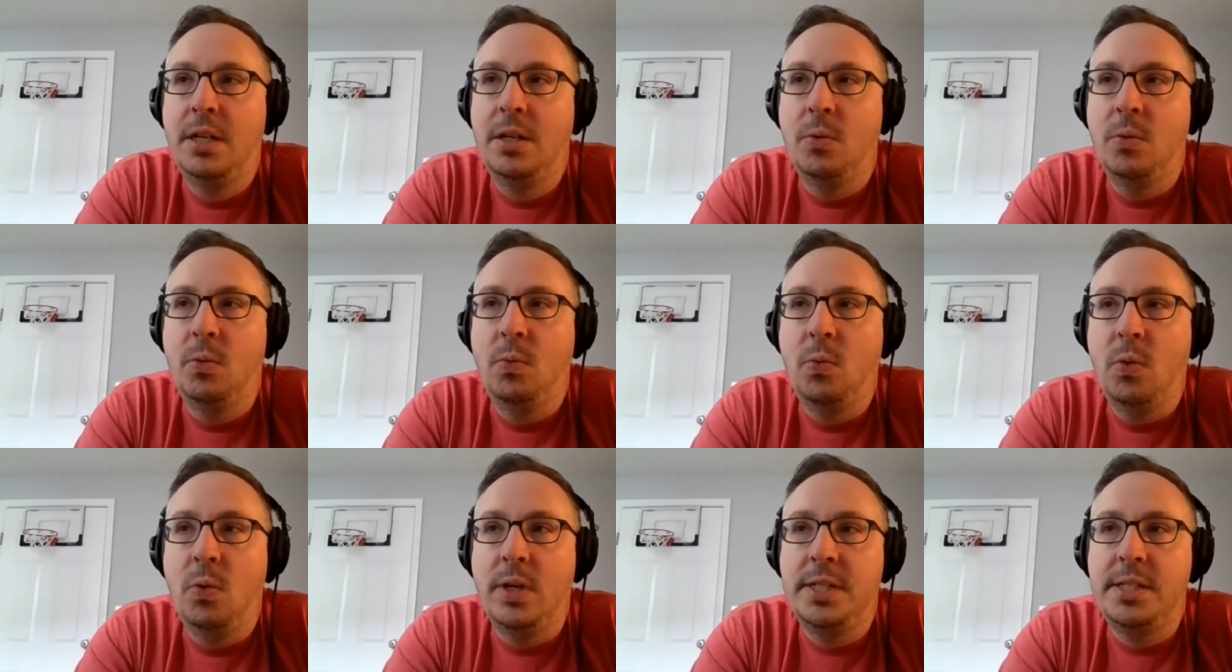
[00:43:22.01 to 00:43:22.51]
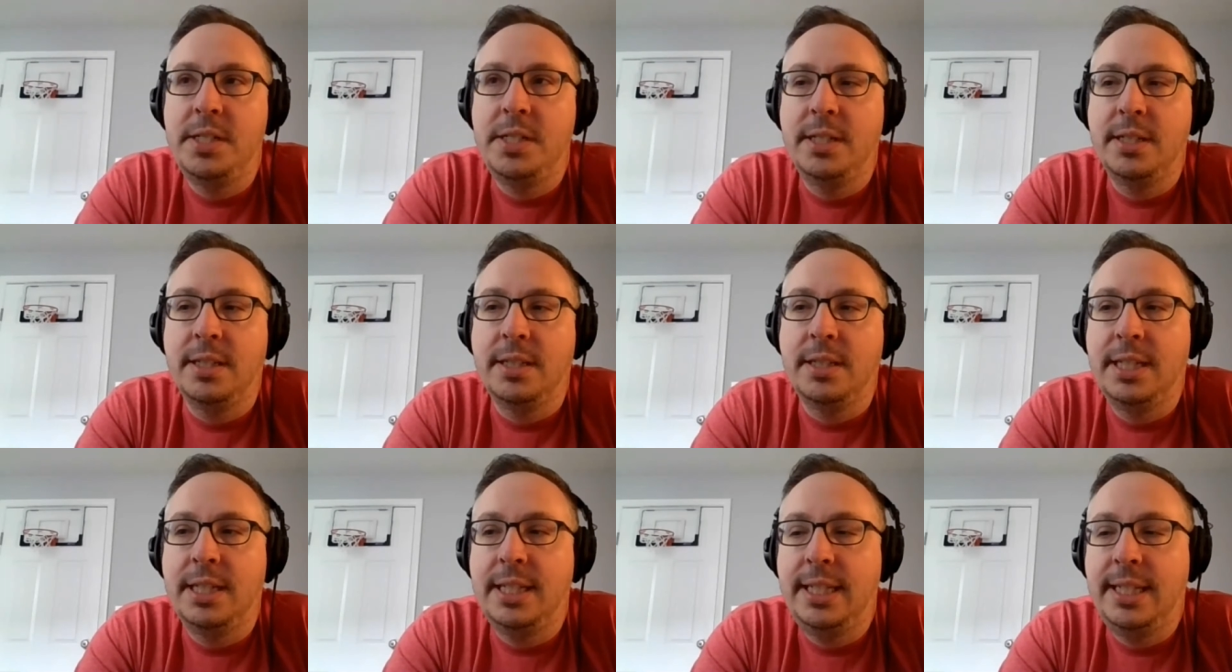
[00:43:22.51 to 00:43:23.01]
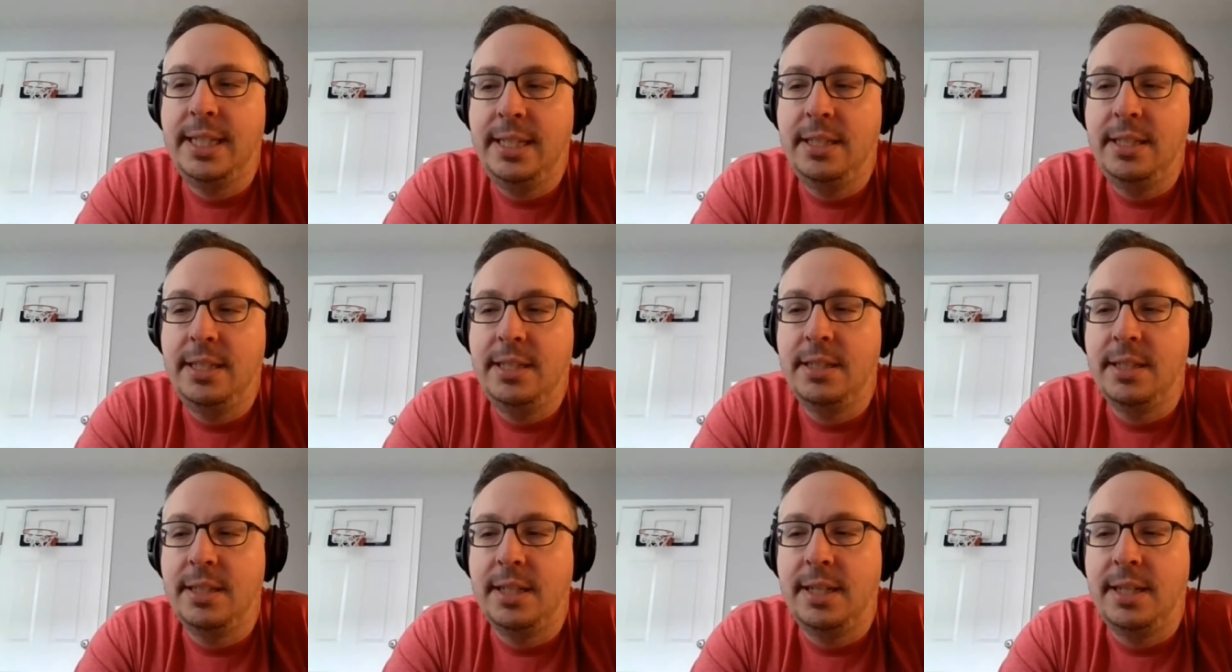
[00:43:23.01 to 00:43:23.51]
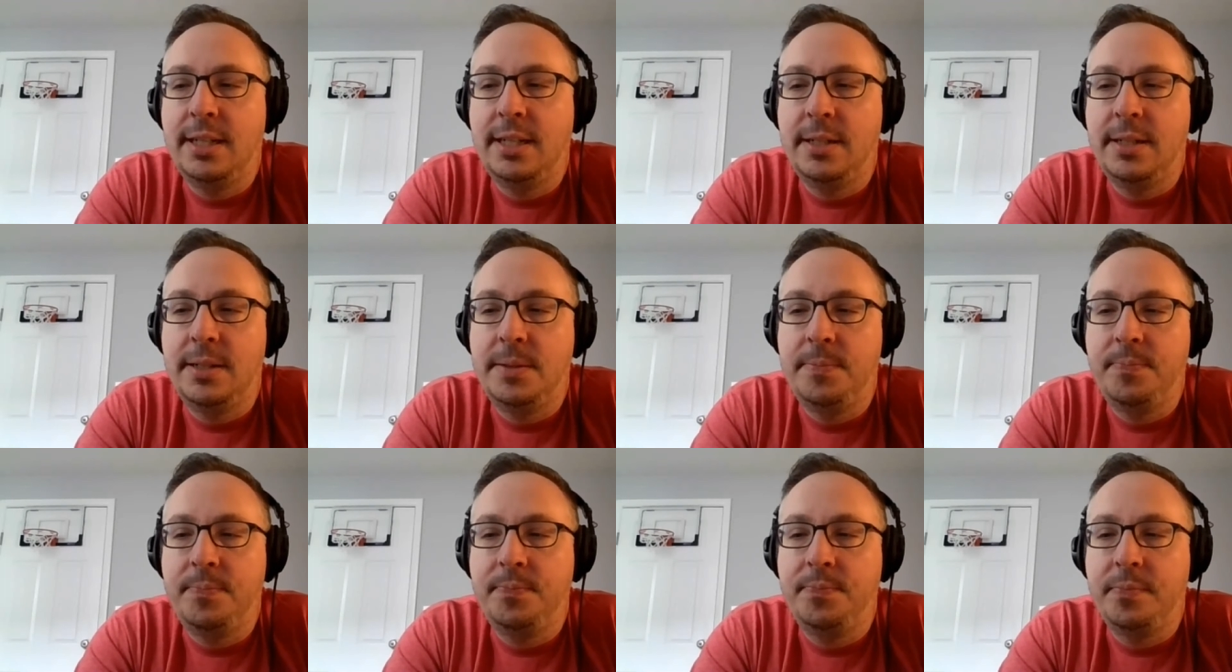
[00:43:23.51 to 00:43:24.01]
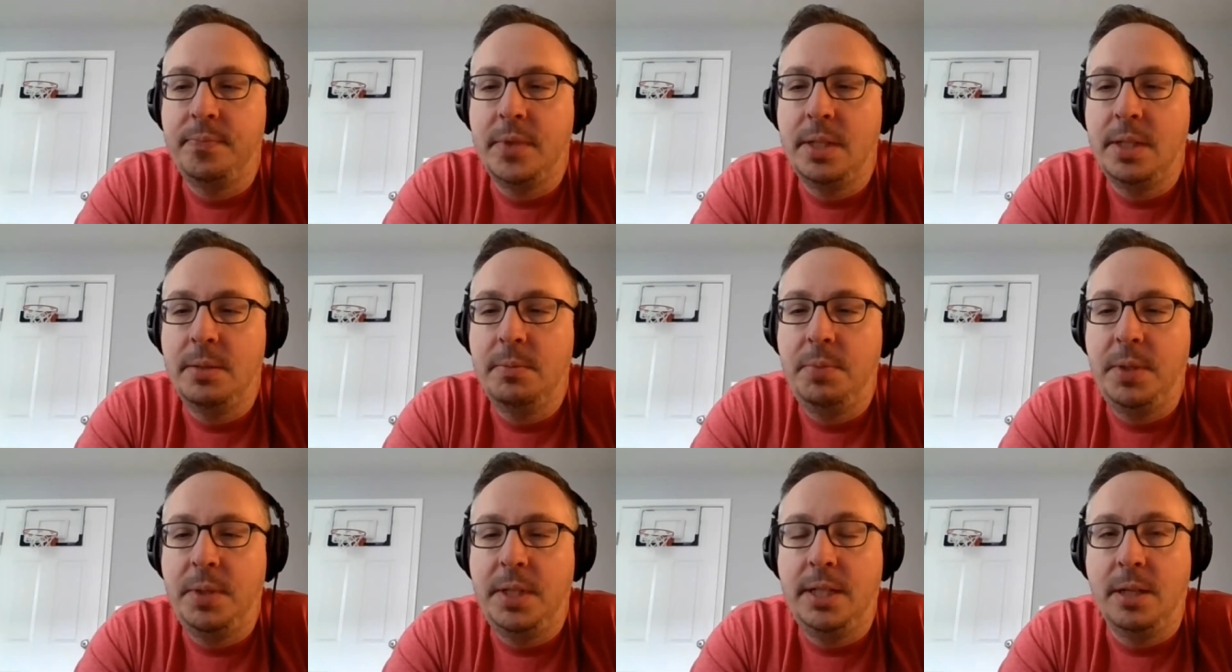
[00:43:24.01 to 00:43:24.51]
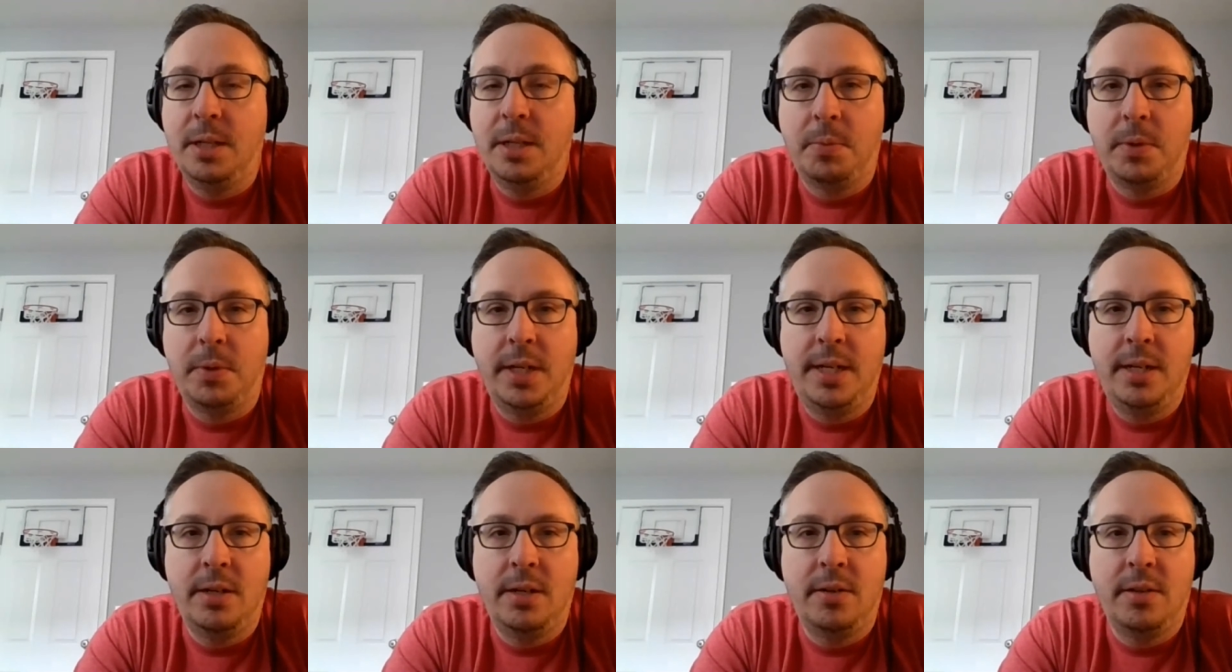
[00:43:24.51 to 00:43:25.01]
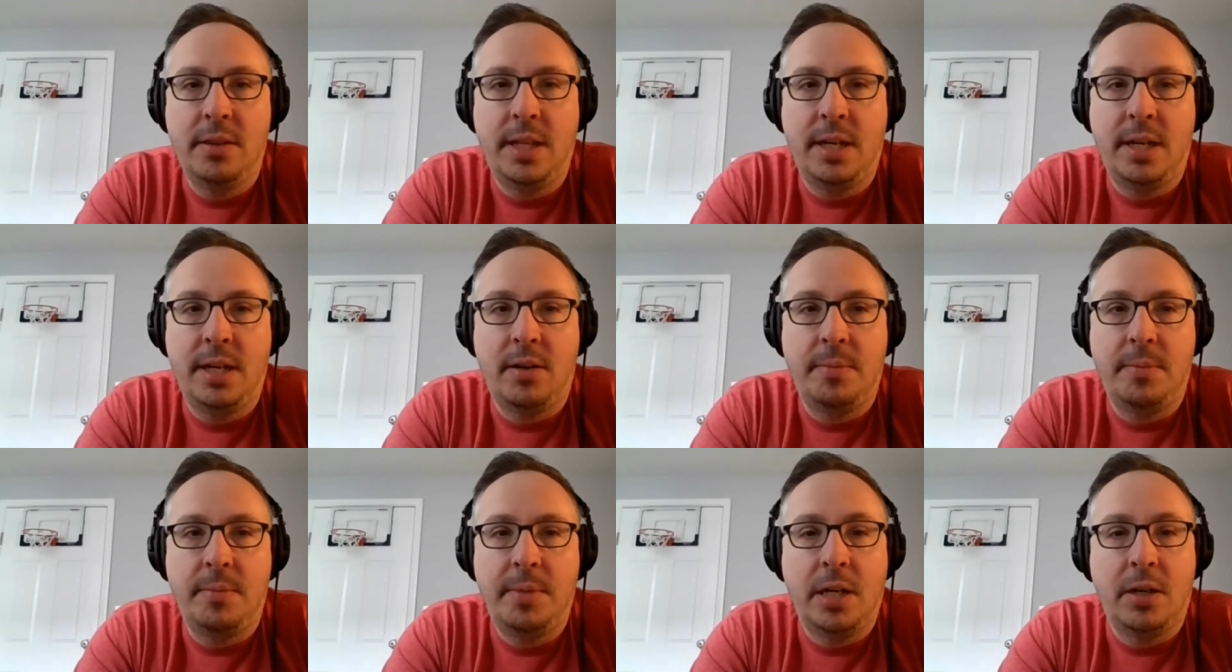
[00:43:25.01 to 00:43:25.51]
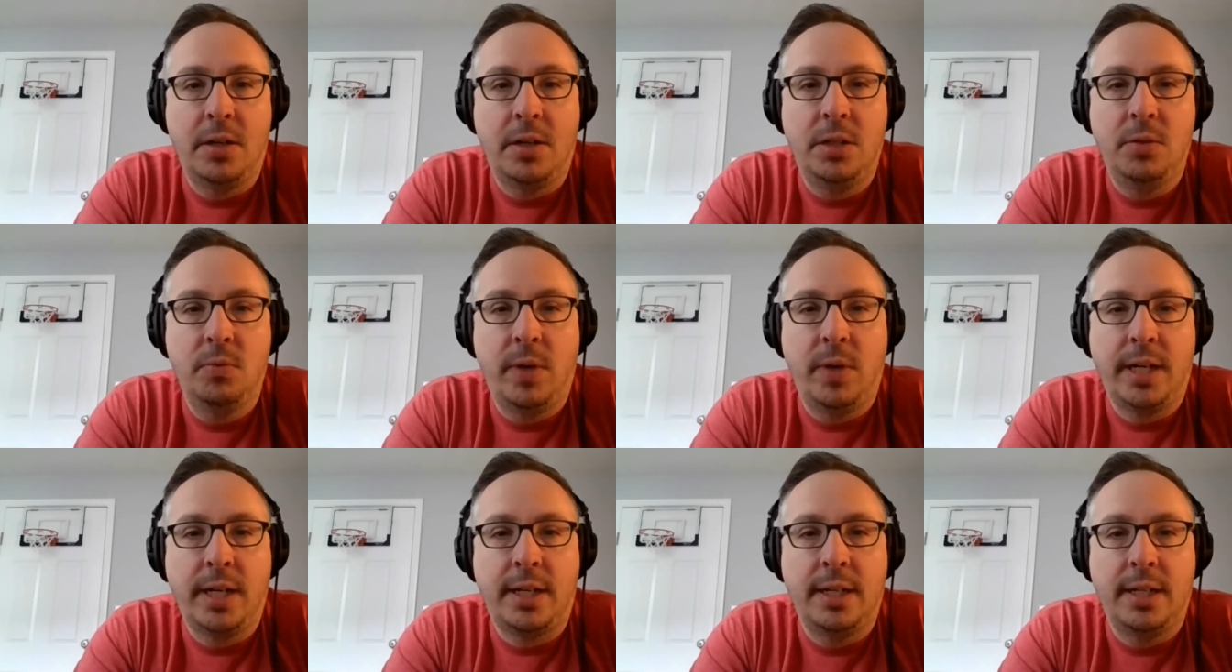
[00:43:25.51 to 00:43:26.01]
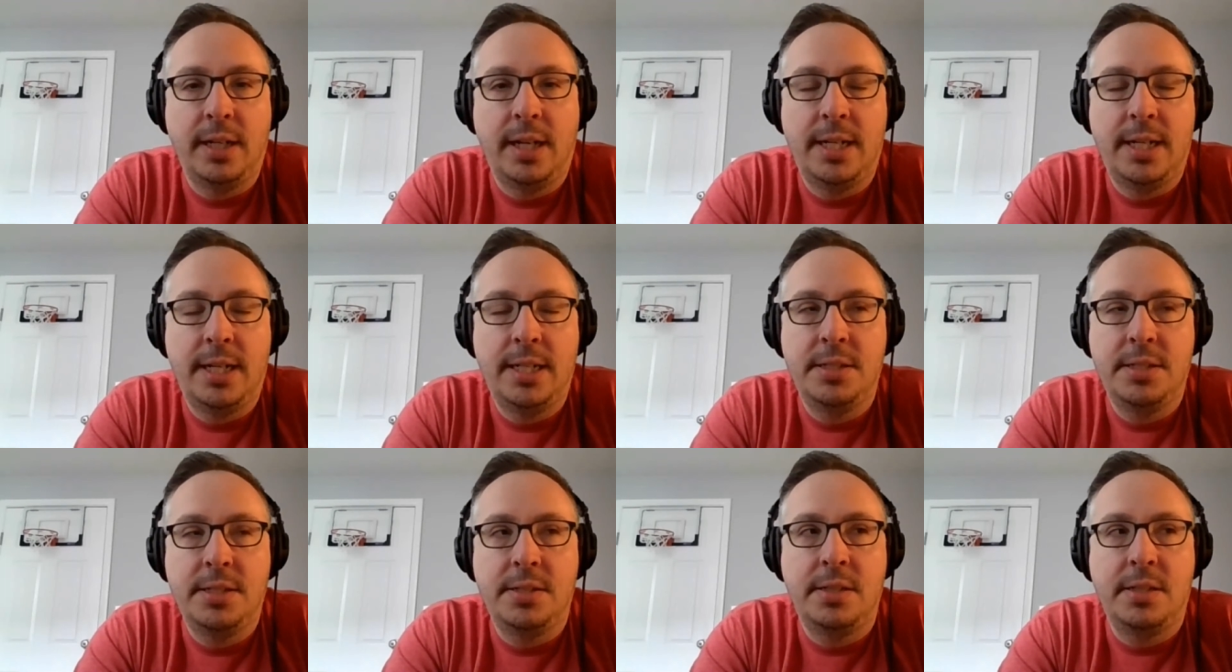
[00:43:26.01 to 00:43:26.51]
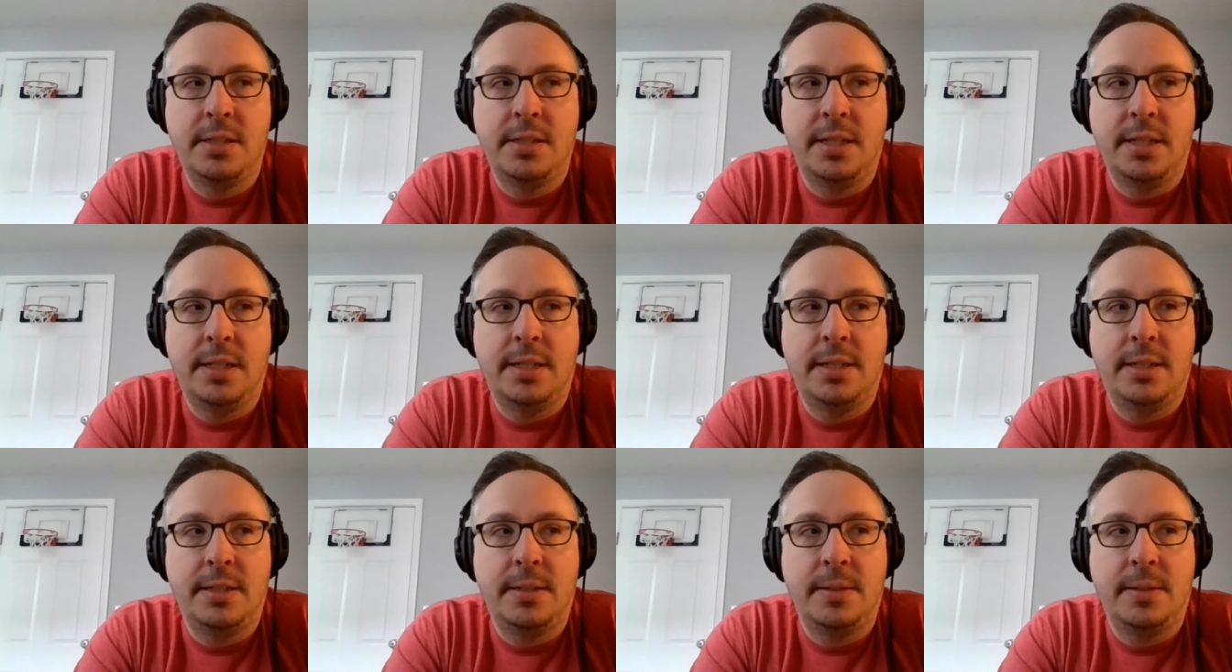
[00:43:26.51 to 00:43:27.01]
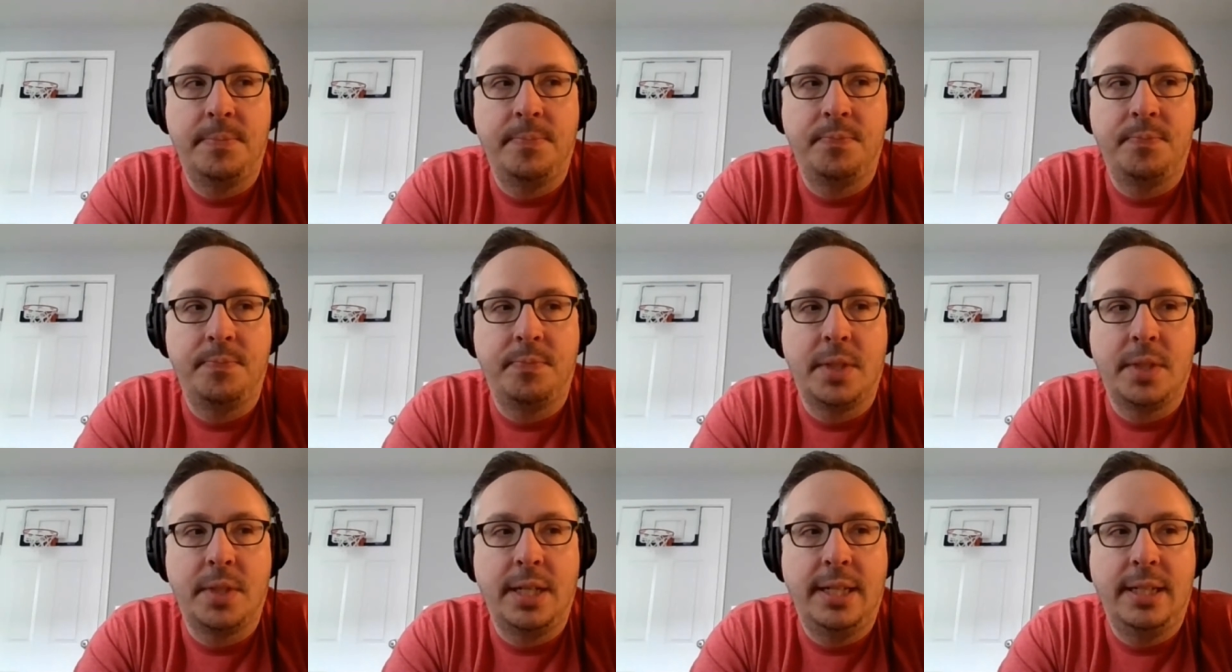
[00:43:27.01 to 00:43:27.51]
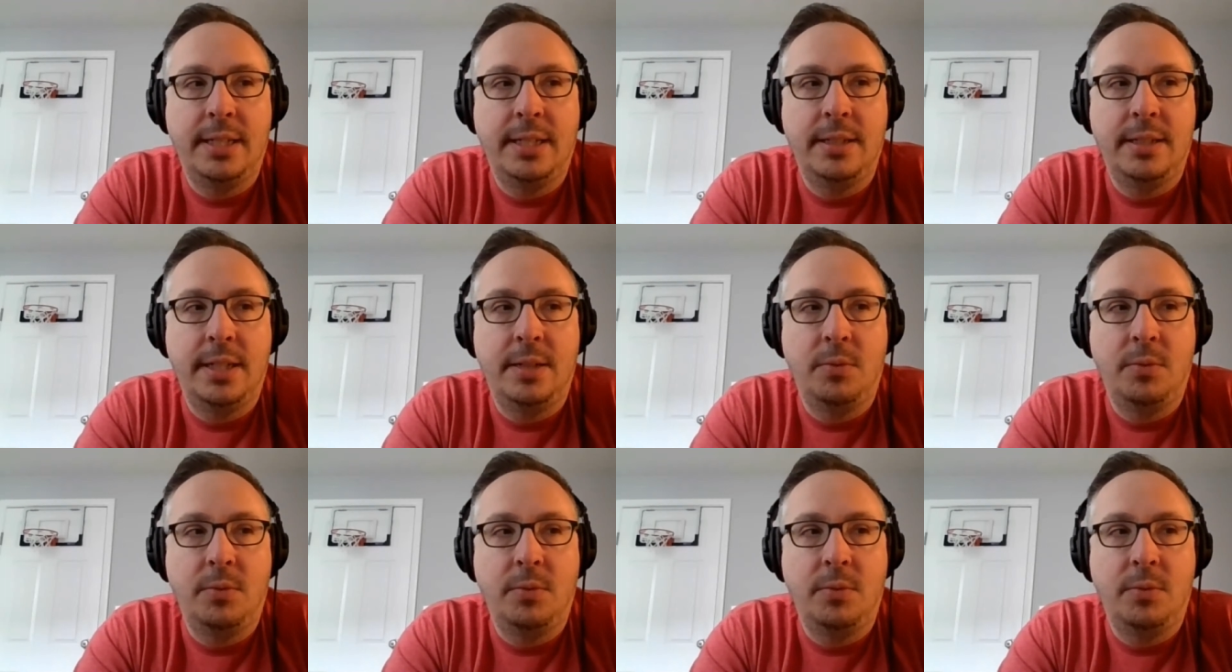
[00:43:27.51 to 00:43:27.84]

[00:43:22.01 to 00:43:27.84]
What's it like being a player there? I mean, are you recognized? And